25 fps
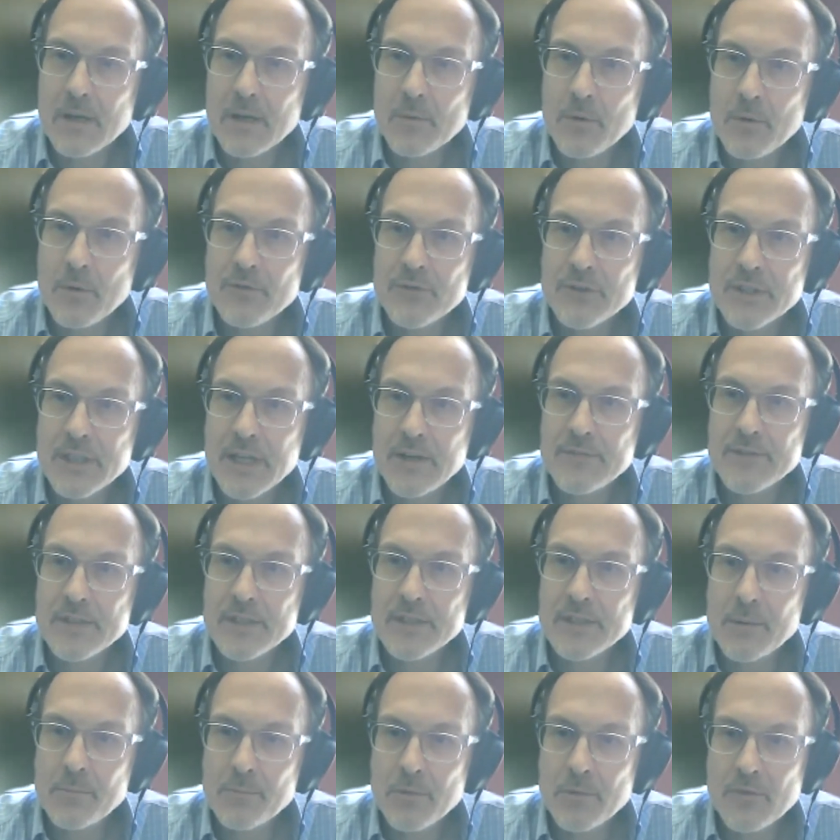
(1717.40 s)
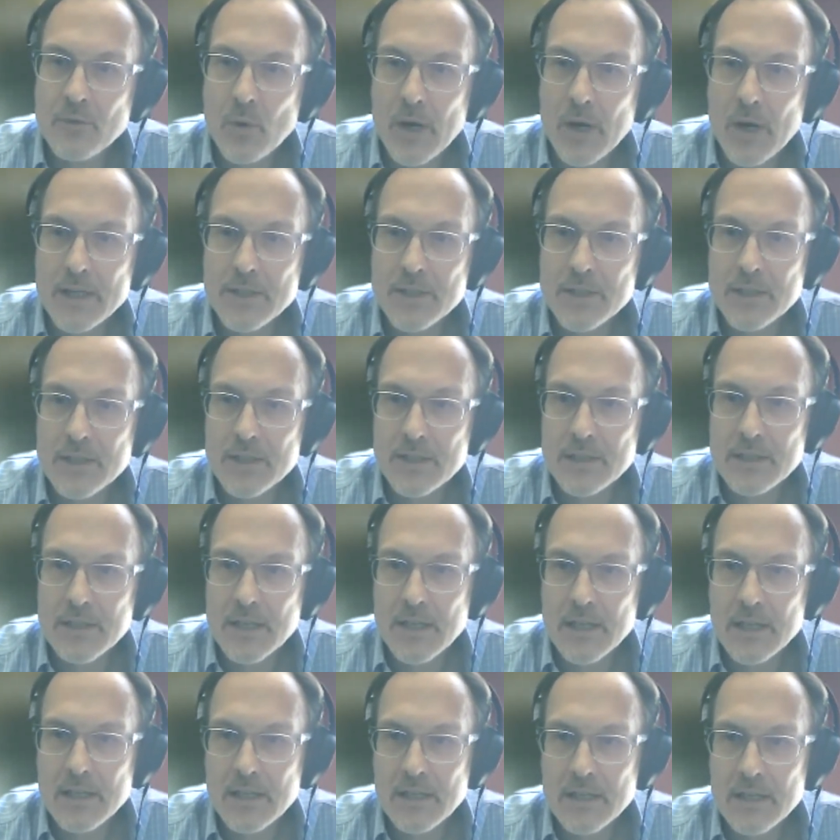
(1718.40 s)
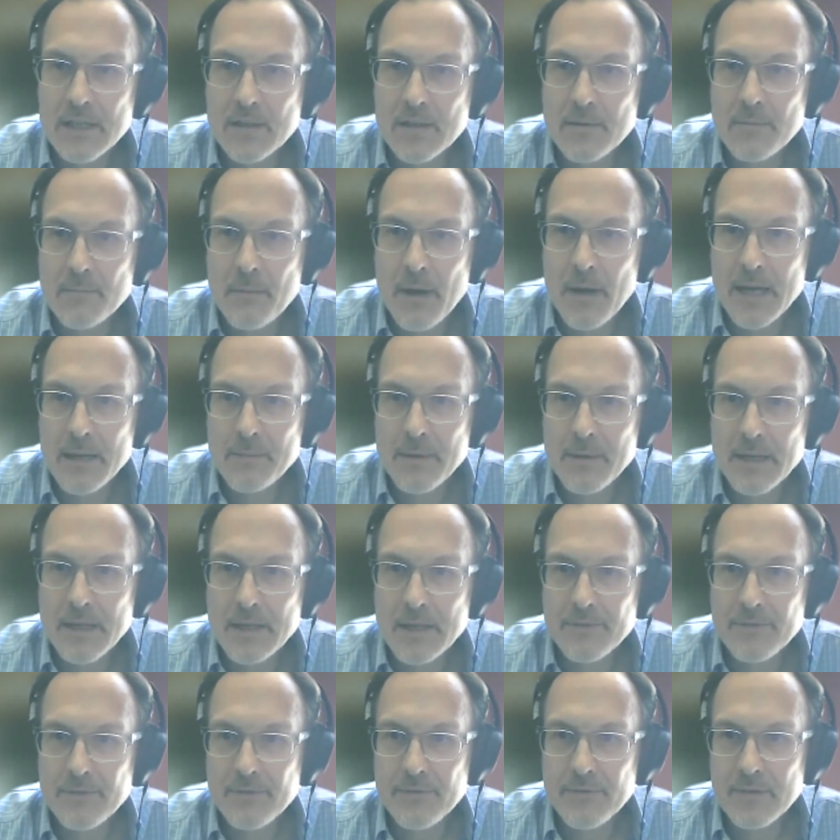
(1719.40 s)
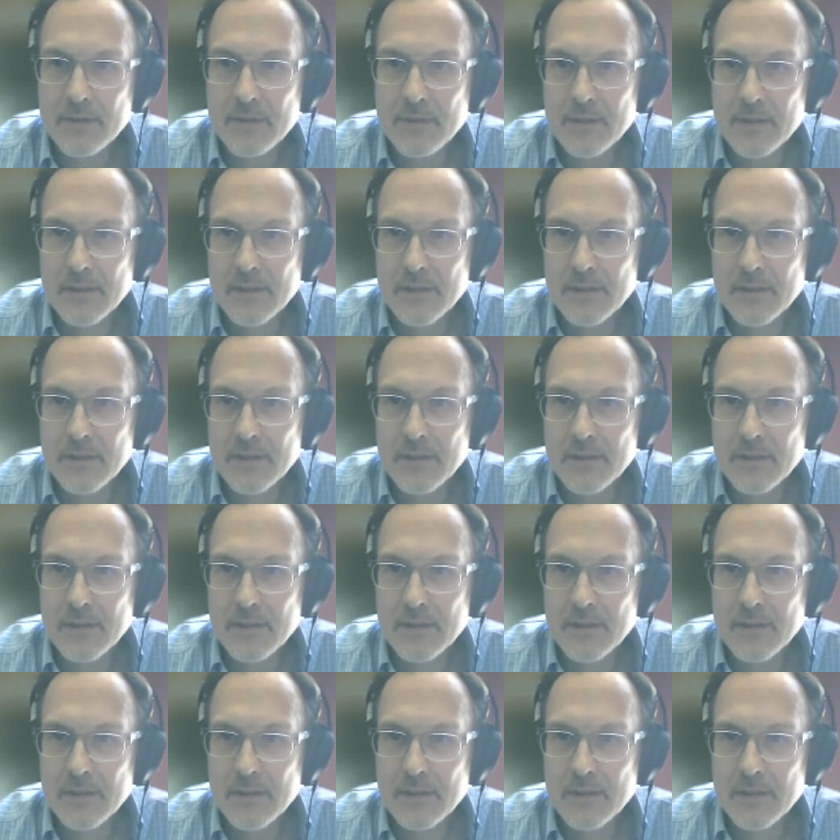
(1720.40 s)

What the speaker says: We've received a number of questions, and maybe if